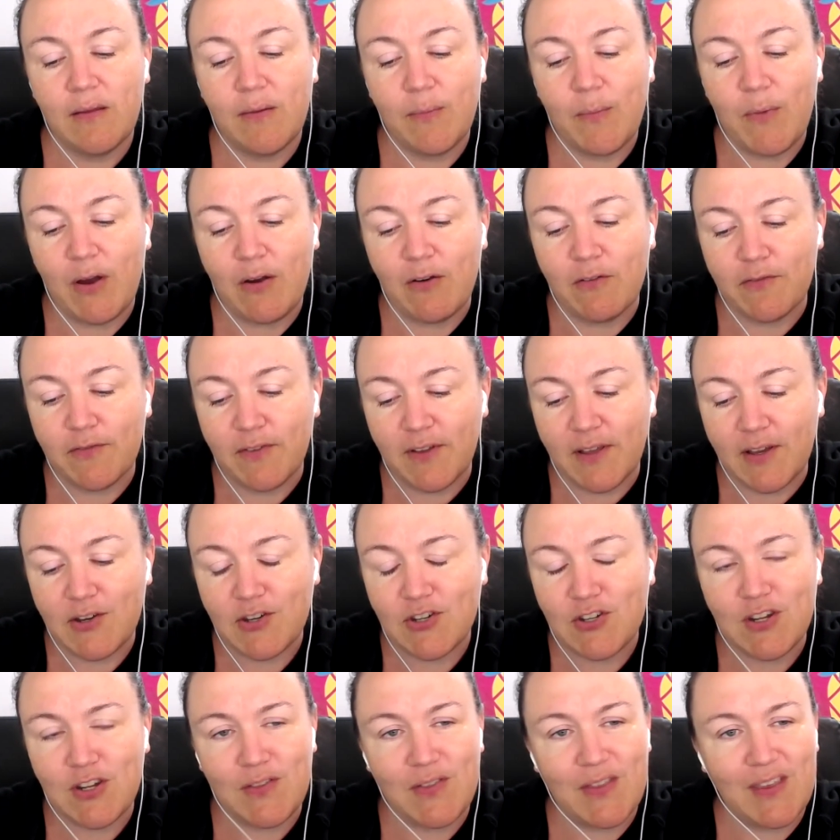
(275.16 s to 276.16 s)
my
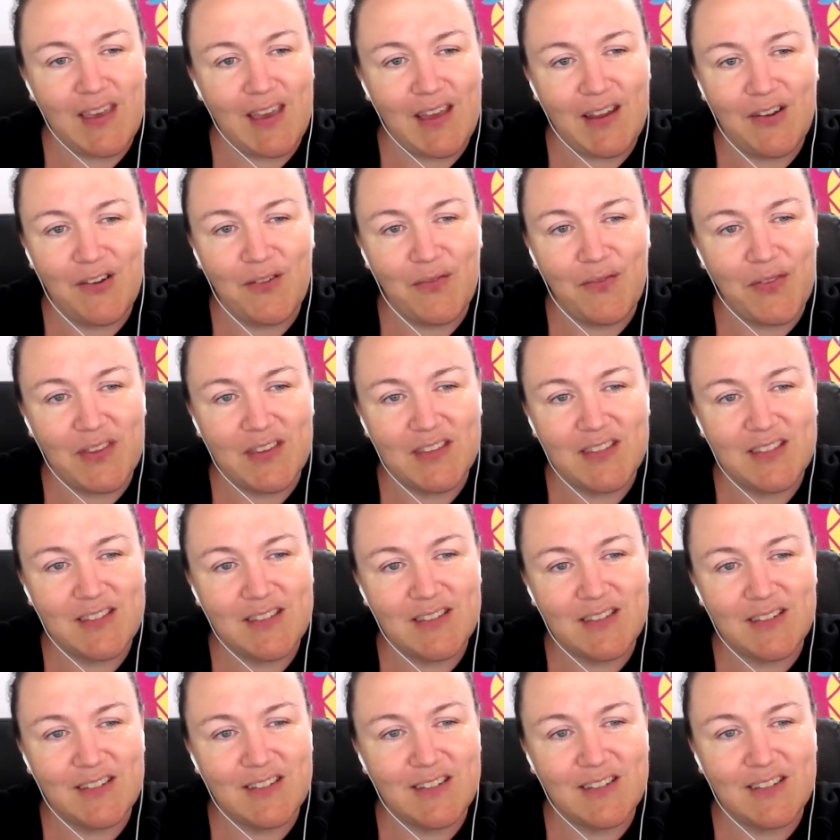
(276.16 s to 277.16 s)
reflection at the end of
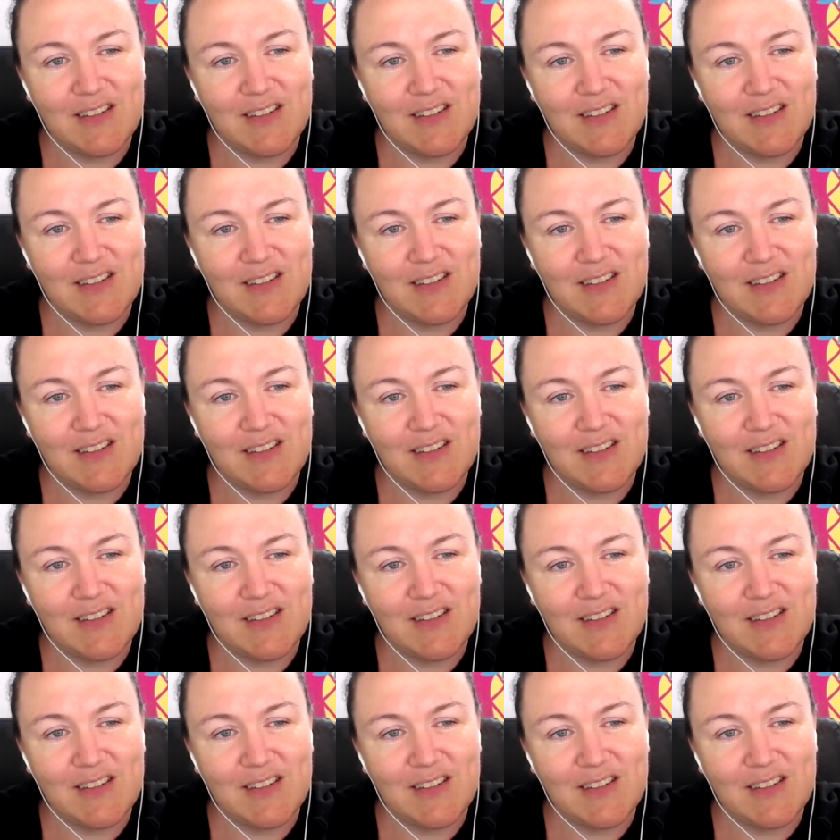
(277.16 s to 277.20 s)
this